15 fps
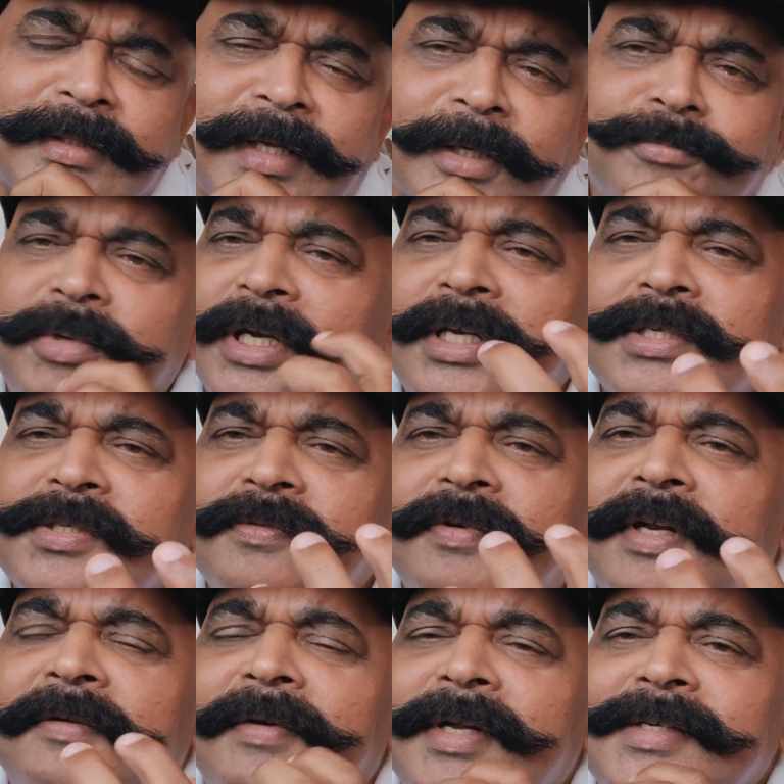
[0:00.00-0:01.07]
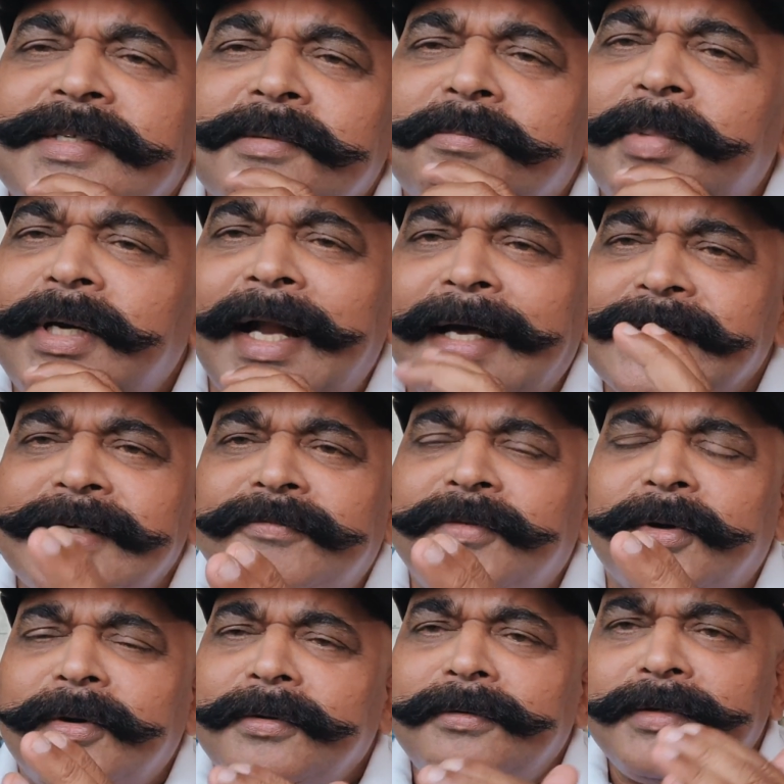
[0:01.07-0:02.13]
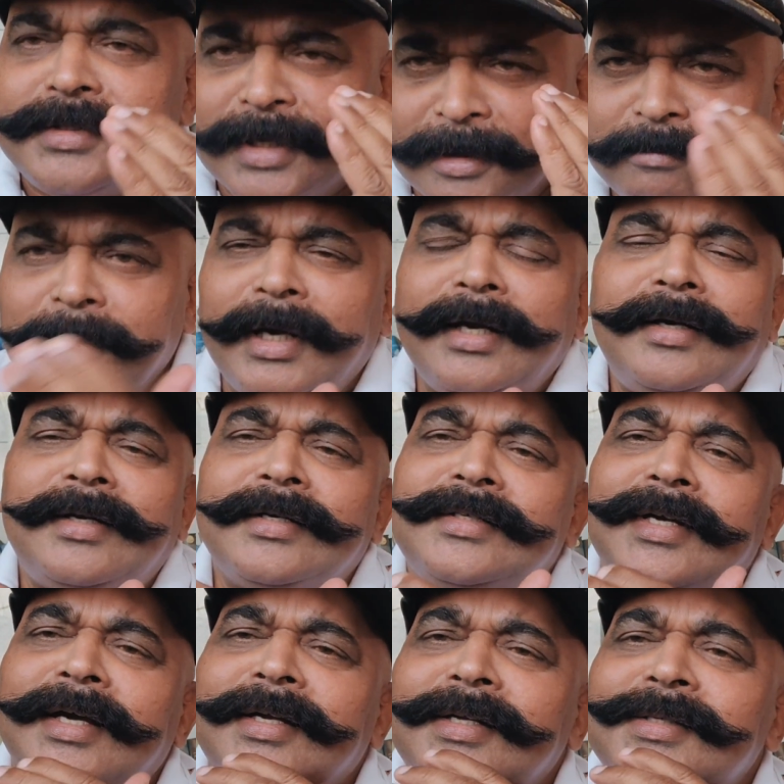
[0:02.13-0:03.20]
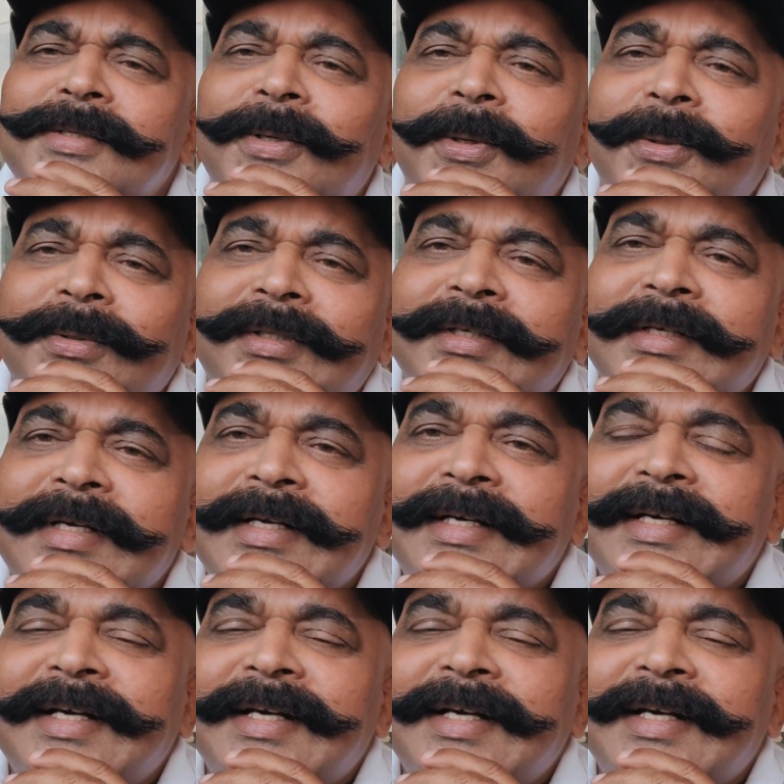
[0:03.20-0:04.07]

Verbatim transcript: The objective is very, very simple, as I've told you, to checkmate Chinese growth